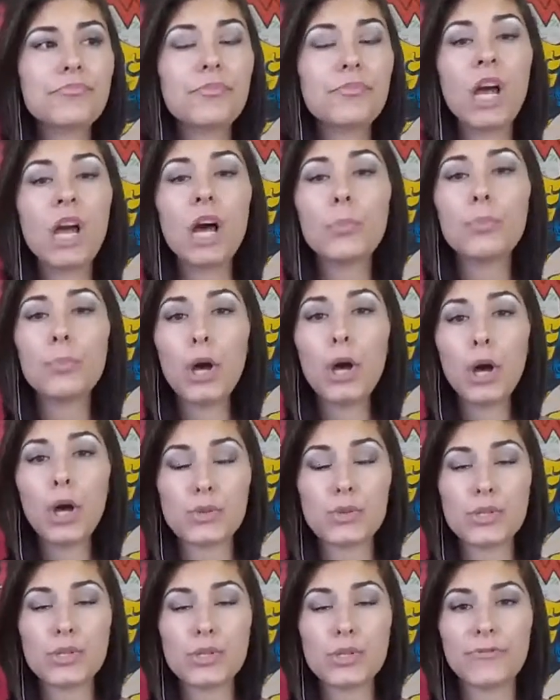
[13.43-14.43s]
a
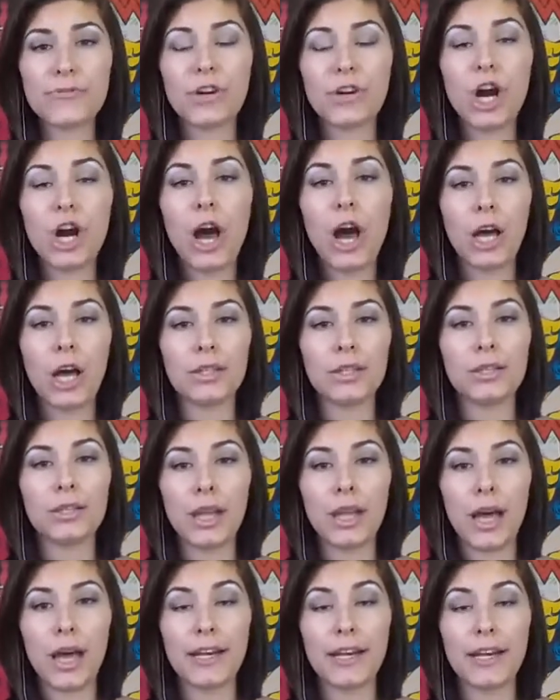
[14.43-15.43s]
post for
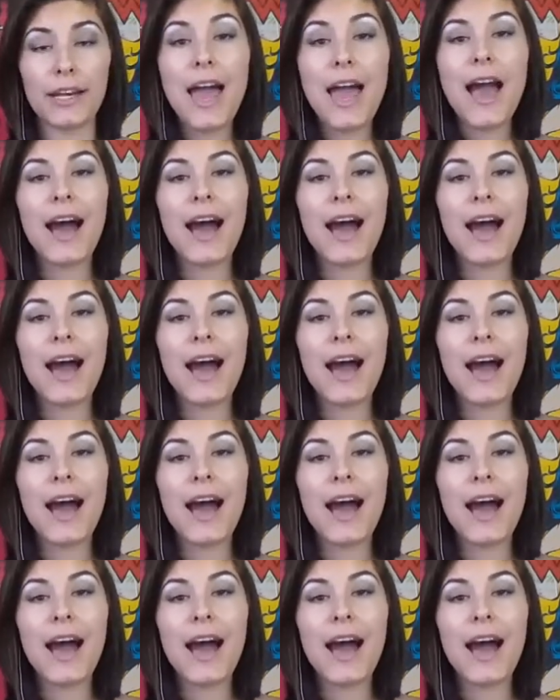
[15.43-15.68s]
online.